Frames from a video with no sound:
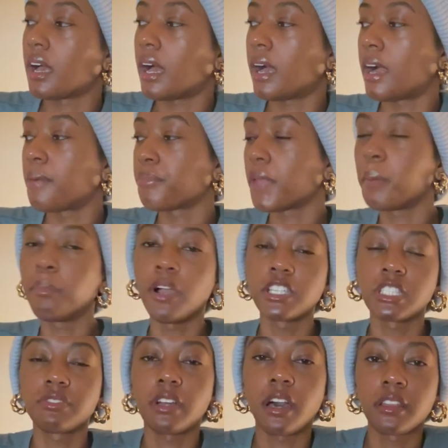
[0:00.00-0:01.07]
a
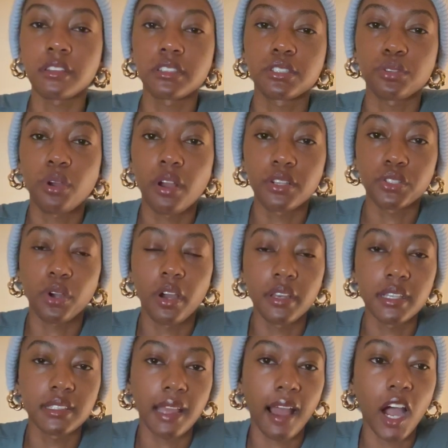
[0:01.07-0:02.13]
bunch of other songs on
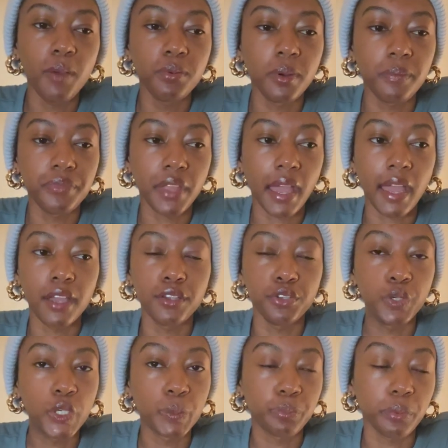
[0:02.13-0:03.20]
this album that
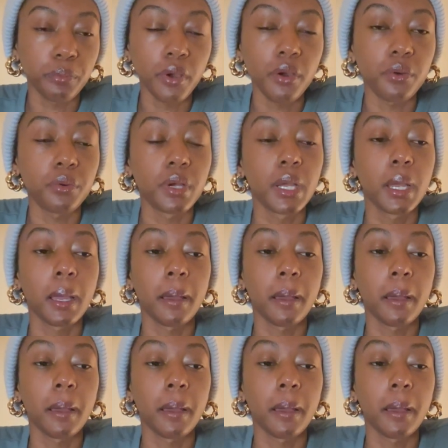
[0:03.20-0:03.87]
you could promote.